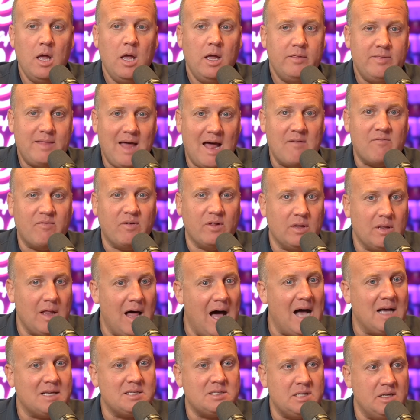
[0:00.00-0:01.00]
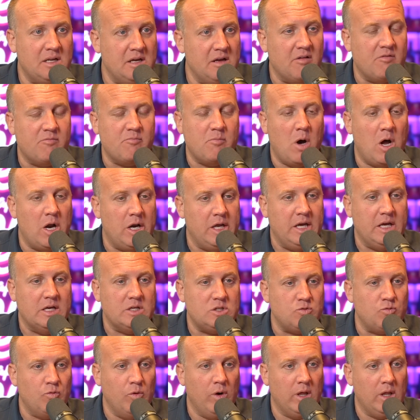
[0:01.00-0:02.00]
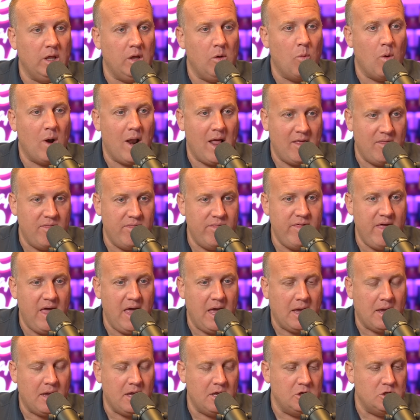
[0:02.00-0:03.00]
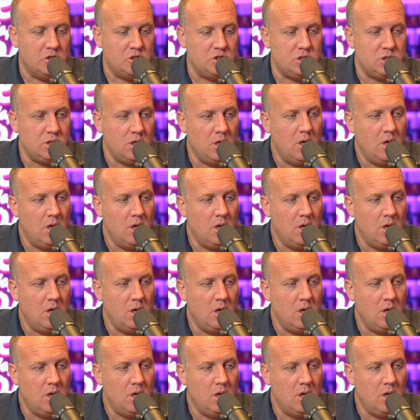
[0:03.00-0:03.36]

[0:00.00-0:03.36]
That velocity of money is really what I think is